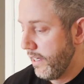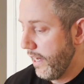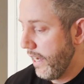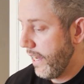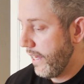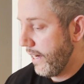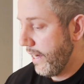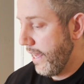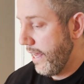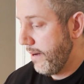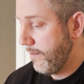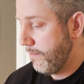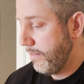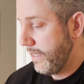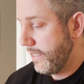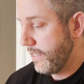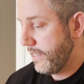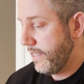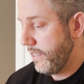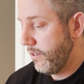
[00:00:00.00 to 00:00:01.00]
I had an
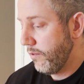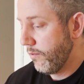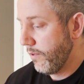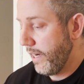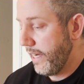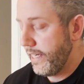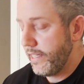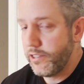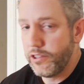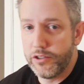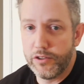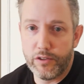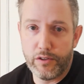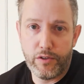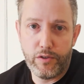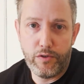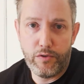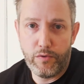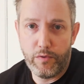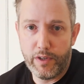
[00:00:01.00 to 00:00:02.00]
NPC ranger
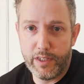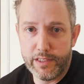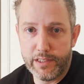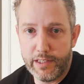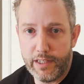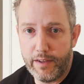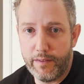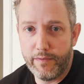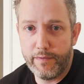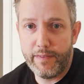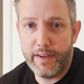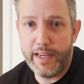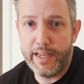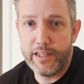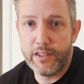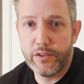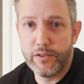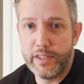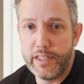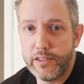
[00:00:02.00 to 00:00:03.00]
who was a Fey
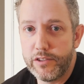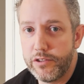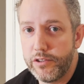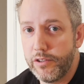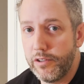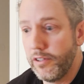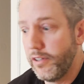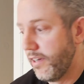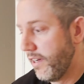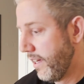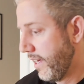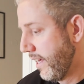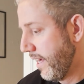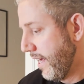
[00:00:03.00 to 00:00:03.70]
creature,